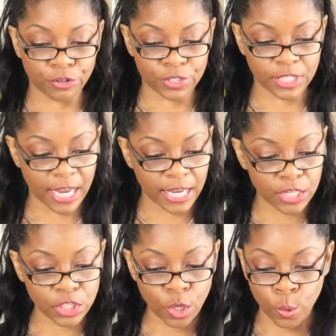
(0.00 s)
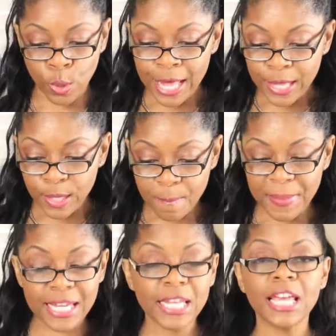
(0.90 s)
our steak. So the
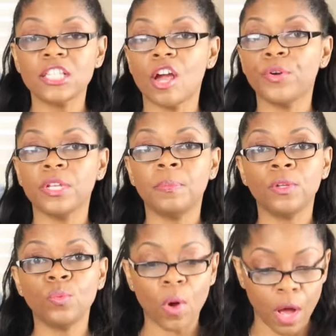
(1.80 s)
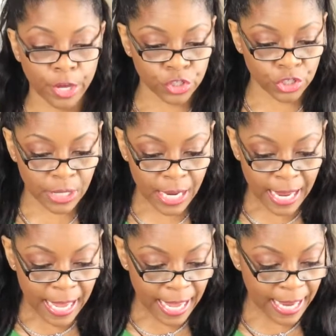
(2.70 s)
meat has already been washed,
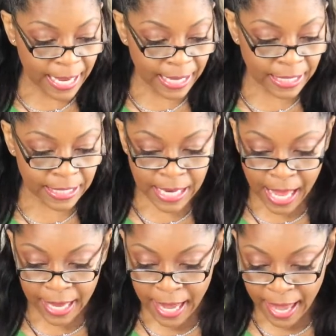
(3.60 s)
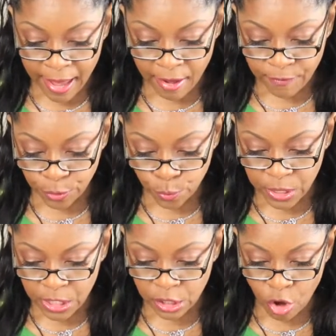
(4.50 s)
and I have
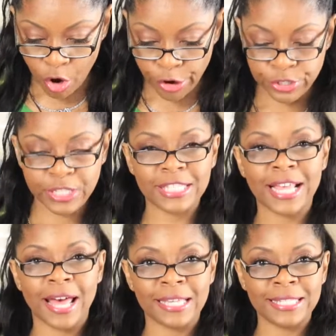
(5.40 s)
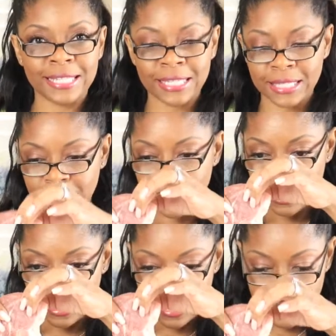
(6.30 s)
3 large sizes,
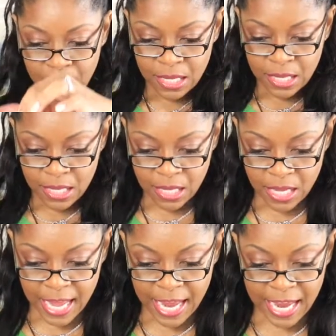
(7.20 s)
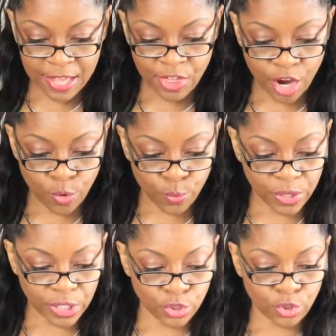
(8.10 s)
and they're
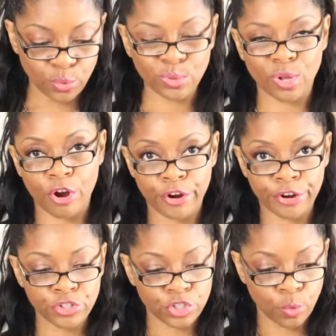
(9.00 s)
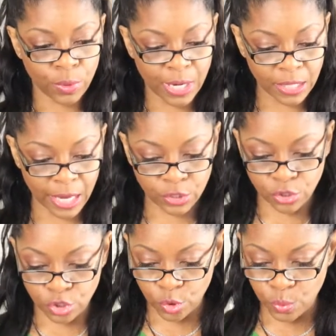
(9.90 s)
really too large. So what I like to
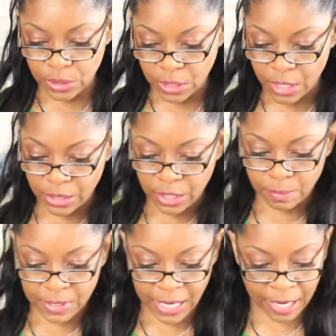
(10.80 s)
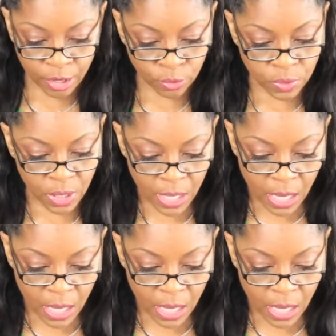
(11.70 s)
do is cut them down